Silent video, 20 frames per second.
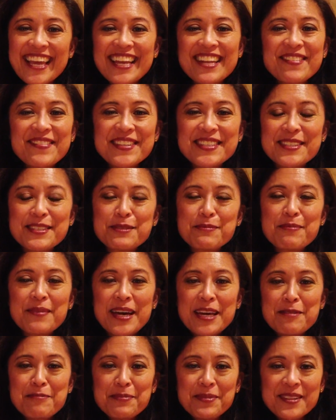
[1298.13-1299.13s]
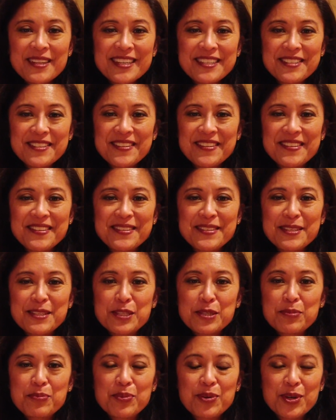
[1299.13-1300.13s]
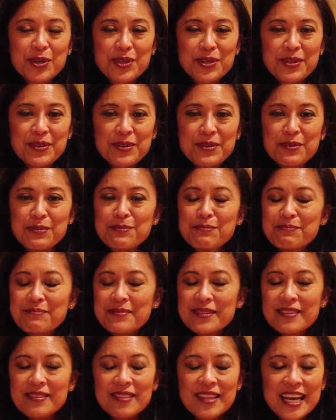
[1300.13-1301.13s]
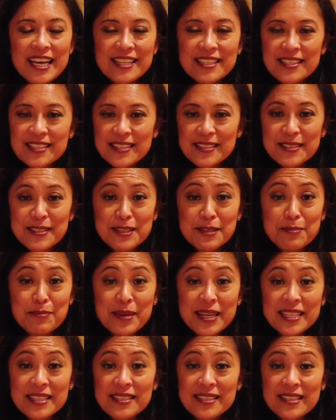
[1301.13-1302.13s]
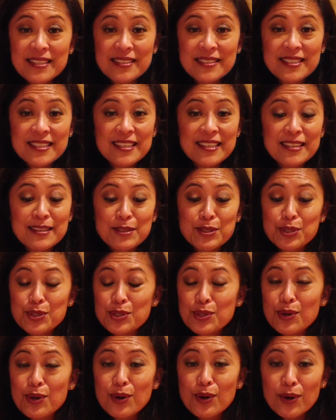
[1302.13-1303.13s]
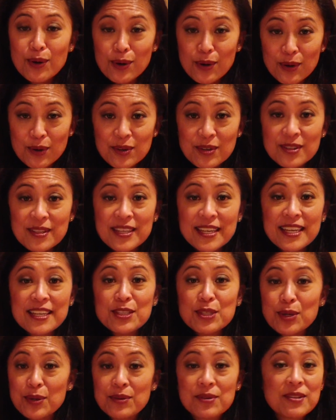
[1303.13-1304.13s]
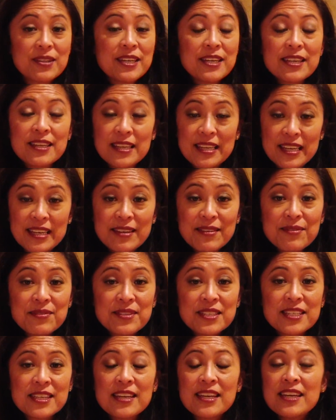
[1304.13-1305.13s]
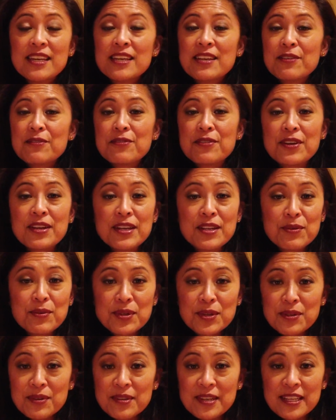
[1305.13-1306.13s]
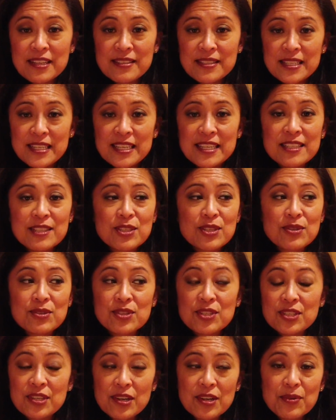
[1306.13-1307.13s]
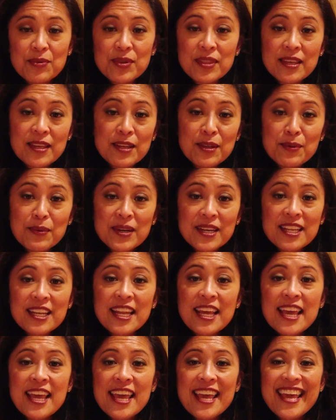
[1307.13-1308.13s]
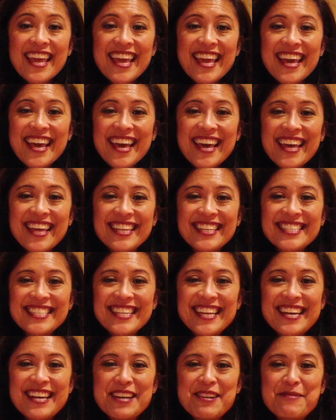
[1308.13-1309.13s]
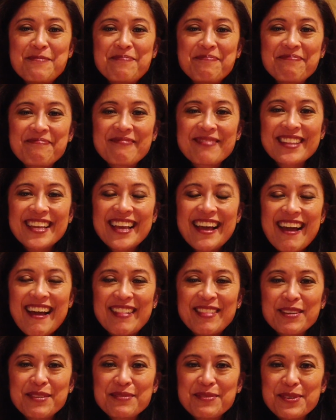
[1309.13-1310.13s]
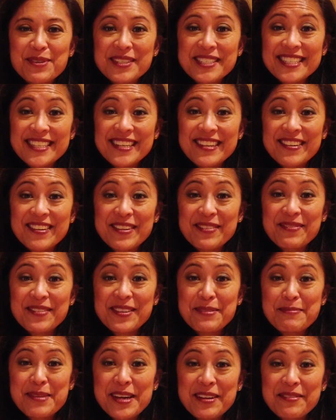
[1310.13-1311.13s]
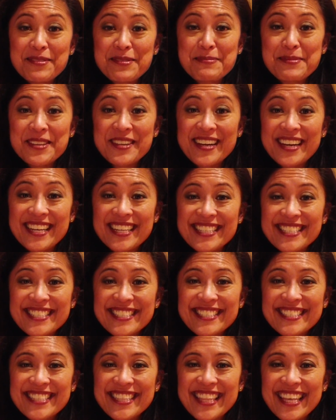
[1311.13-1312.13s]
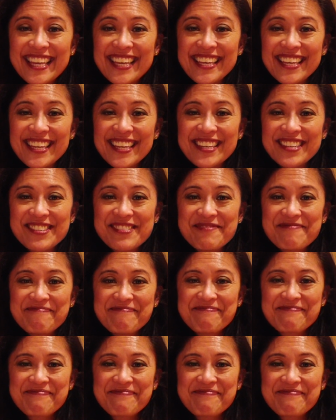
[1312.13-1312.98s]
anyways, it's my pleasure to support you. Last60 Best60 is totally a gift for anyone who needs it. So share it with anyone. And I look forward to hearing feedback from you guys. Thank you.